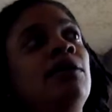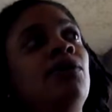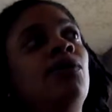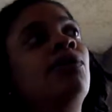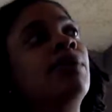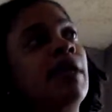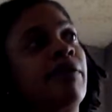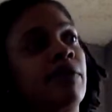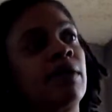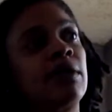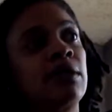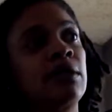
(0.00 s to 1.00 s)
Or
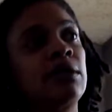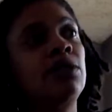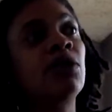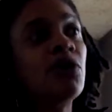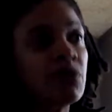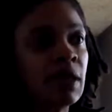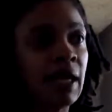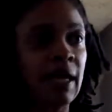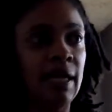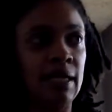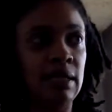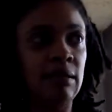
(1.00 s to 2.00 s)
whatever. Know
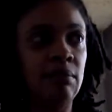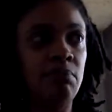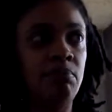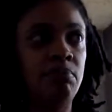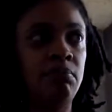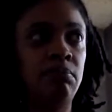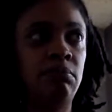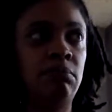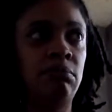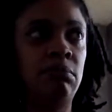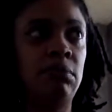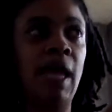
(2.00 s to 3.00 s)
that
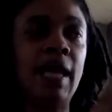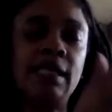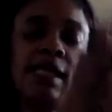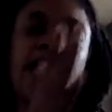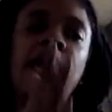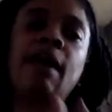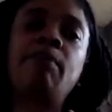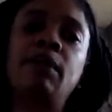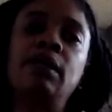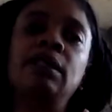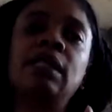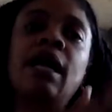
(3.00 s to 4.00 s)
things
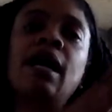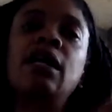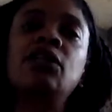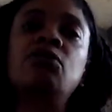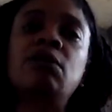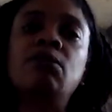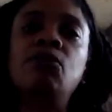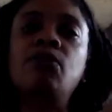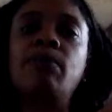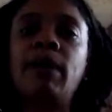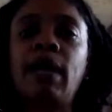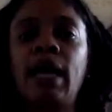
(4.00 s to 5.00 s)
happen. Now, how do we
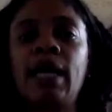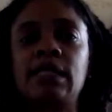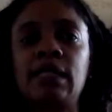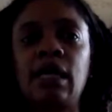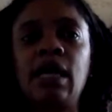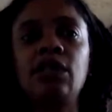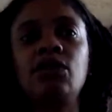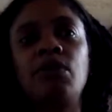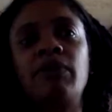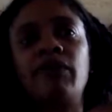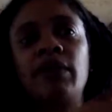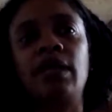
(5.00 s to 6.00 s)
move past it? How do
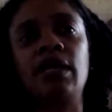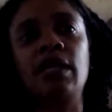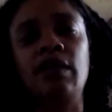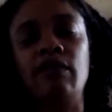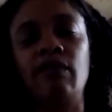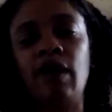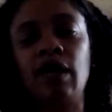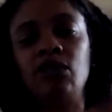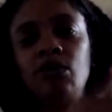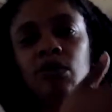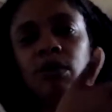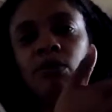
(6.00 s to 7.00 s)
we forgive? How
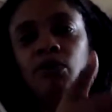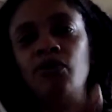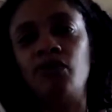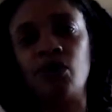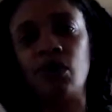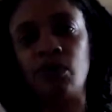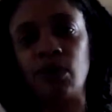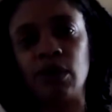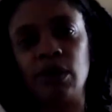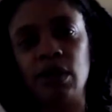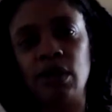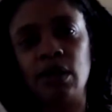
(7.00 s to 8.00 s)
do we move forward?
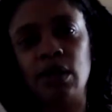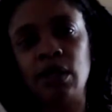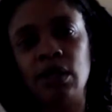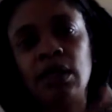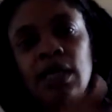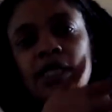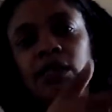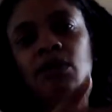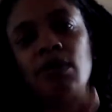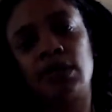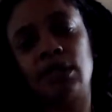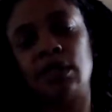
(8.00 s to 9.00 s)
That's the
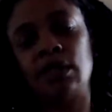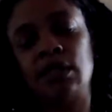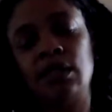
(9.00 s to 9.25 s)
question.